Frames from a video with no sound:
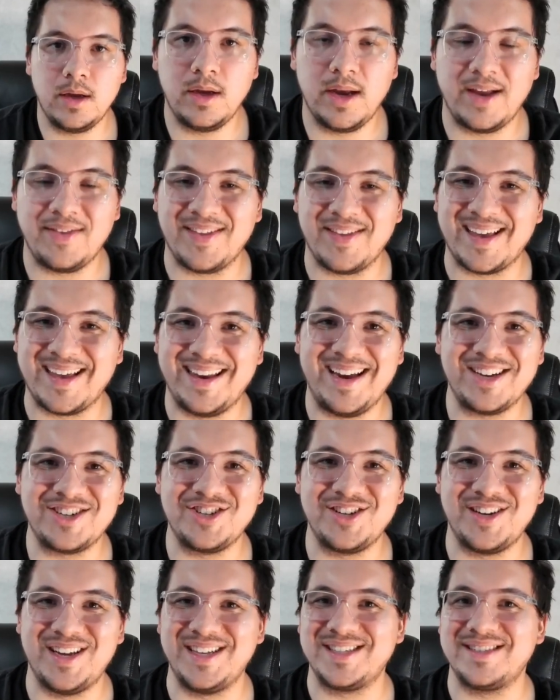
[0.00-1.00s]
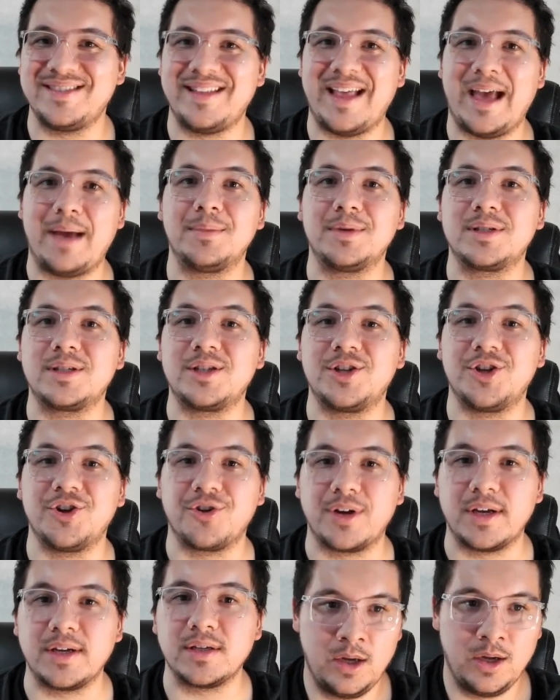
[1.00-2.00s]
And the connection isn't that
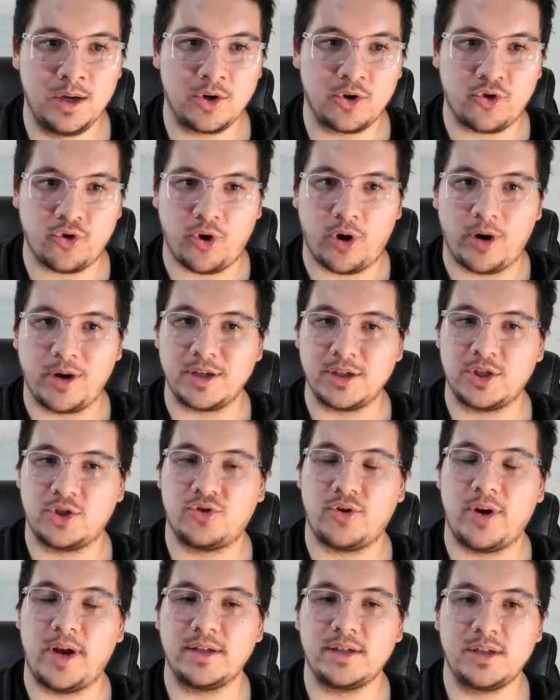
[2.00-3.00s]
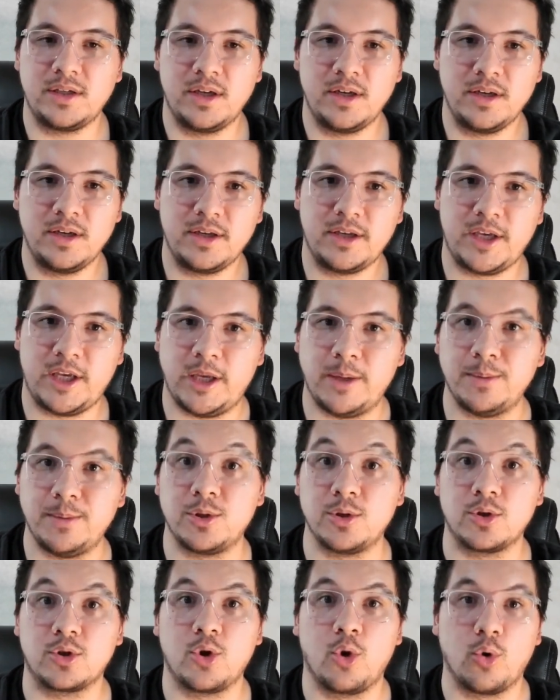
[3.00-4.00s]
mysterious. Chronic stress keeps
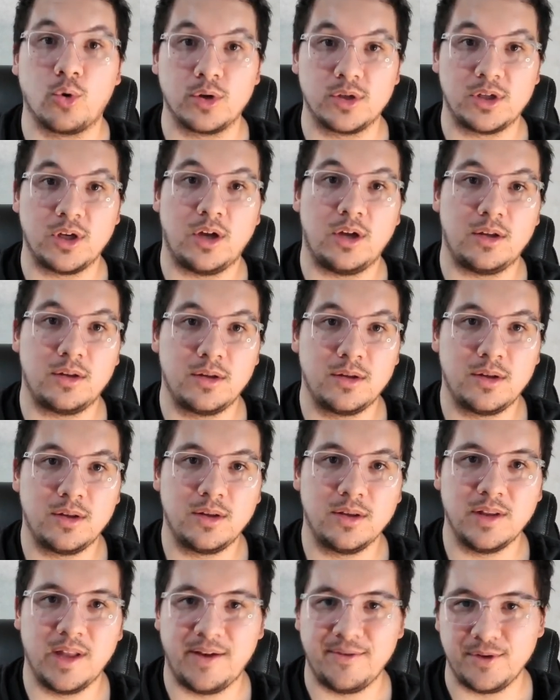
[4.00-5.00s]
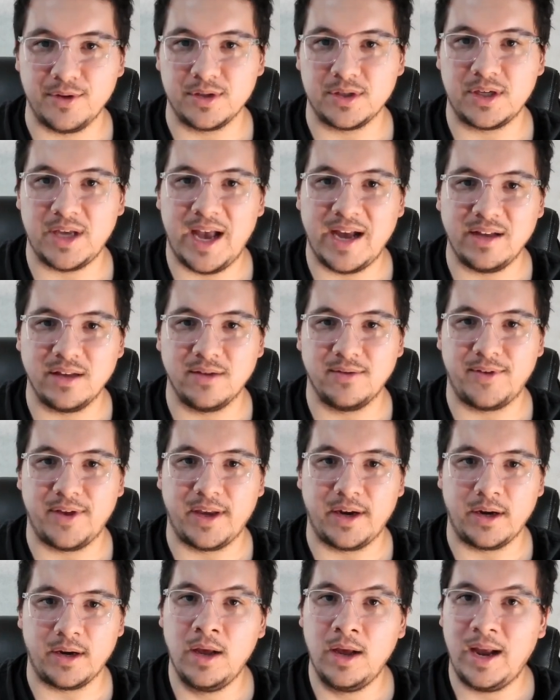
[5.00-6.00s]
your cortisol levels
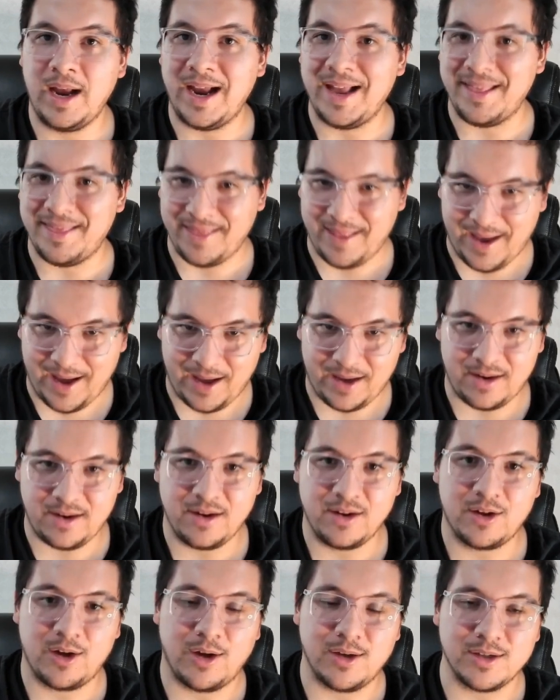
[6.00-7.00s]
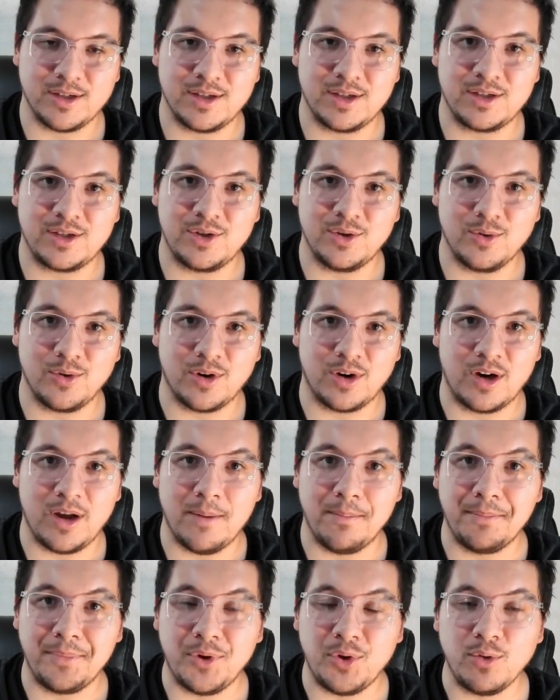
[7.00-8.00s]
elevated, and that causes your
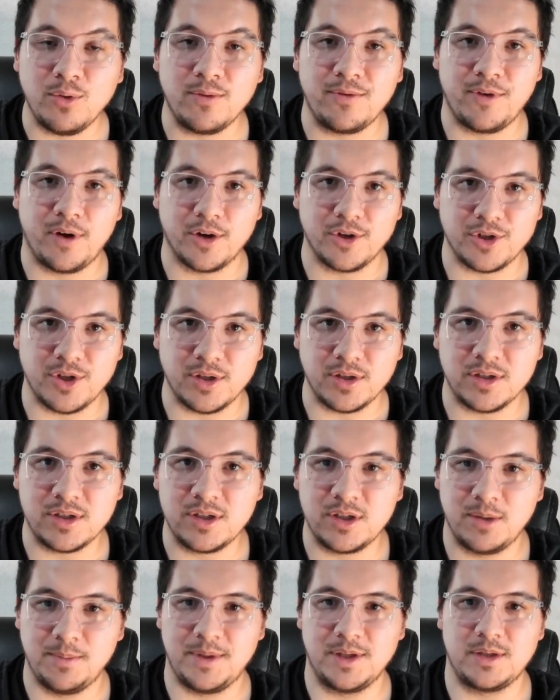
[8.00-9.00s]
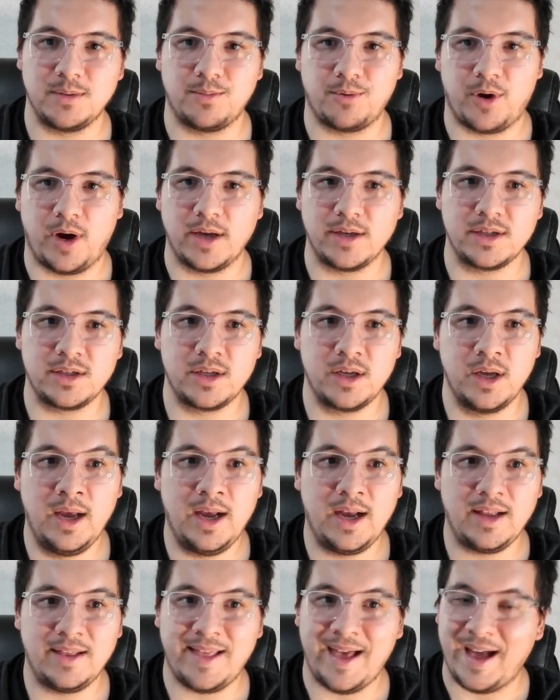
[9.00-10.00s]
immune functions to be suppressed.
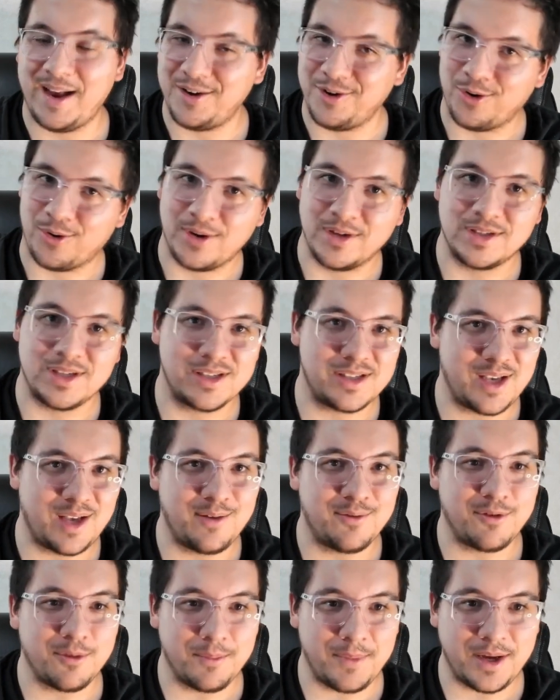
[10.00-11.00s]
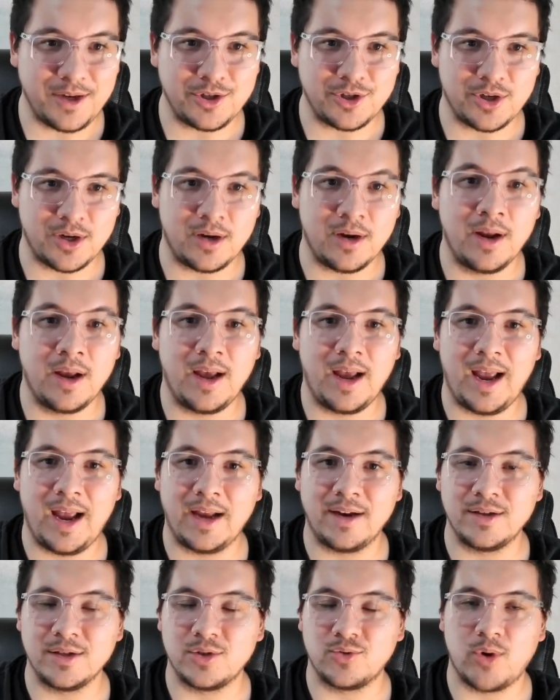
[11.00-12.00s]
That increases inflammation and
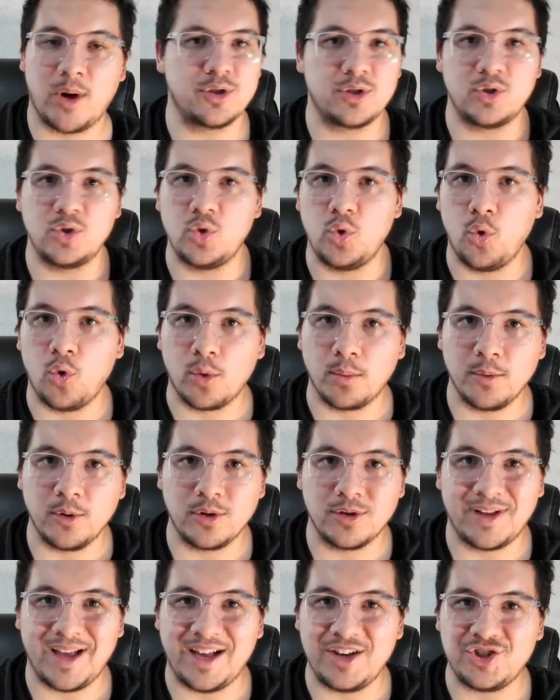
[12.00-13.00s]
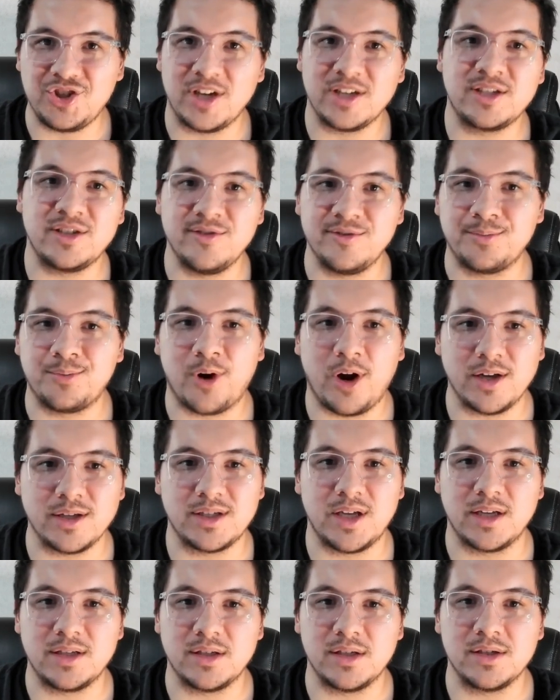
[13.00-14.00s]
disrupts normal digestive
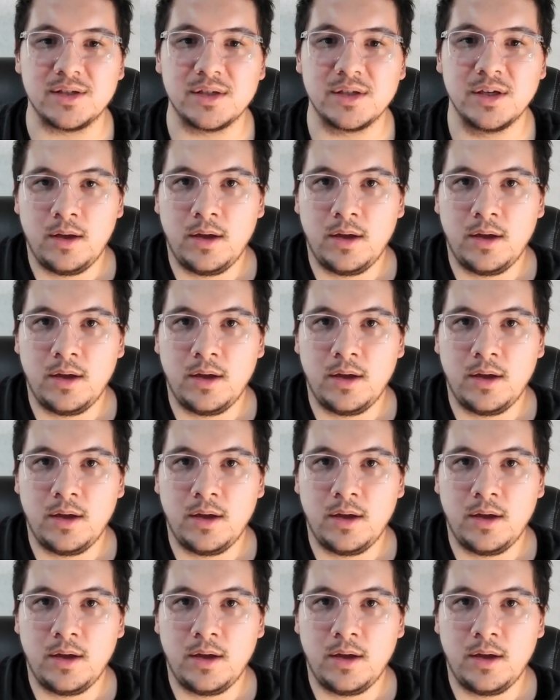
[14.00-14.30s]
processes.